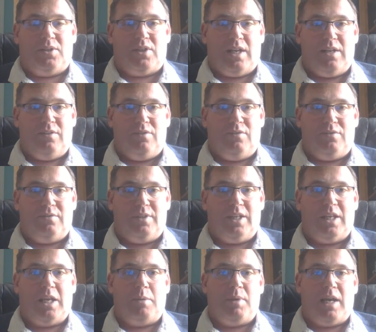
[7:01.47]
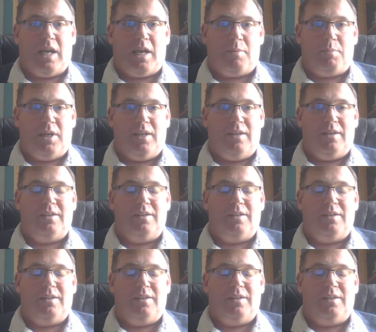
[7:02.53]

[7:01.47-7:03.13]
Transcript: safe, you're keeping happy,